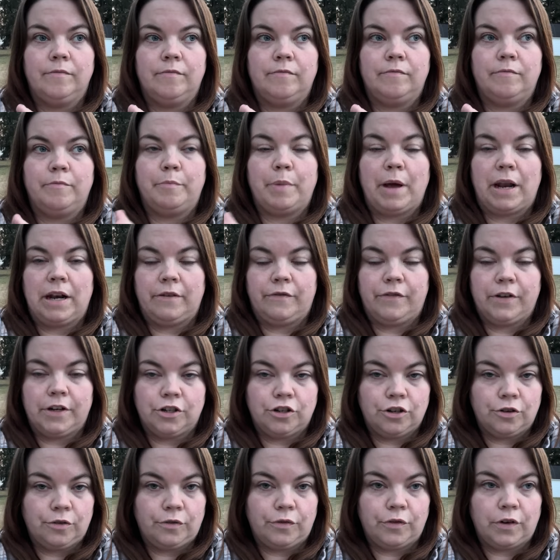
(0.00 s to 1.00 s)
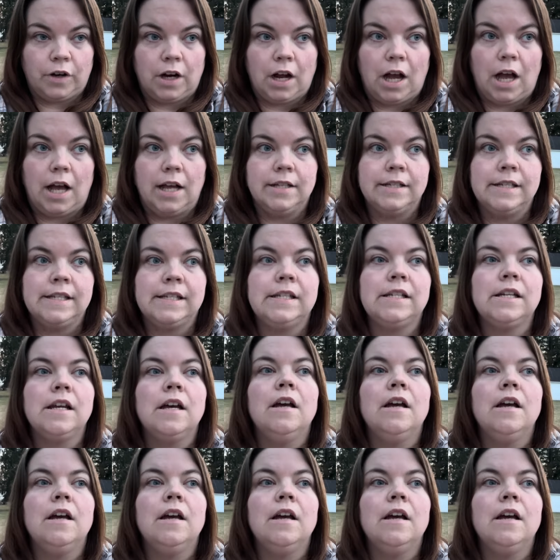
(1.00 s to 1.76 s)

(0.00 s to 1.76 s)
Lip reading: beneficial for us.